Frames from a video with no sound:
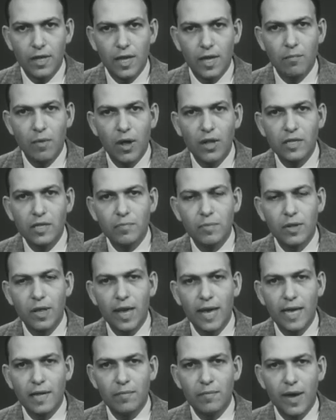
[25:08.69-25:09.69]
and
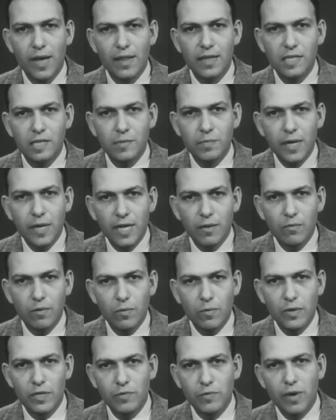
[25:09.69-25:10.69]
multiply it by the speed
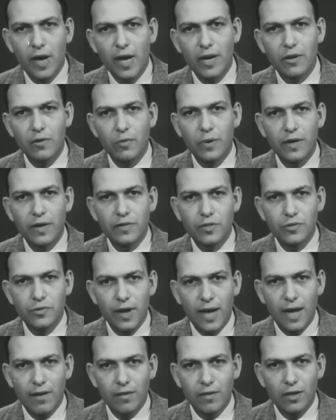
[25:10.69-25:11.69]
with which microwaves
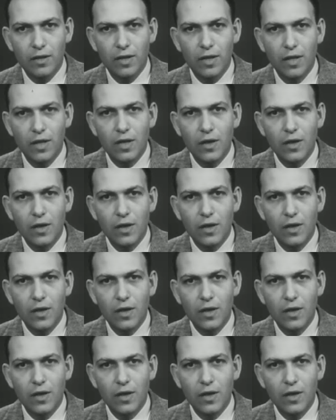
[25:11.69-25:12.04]
travel,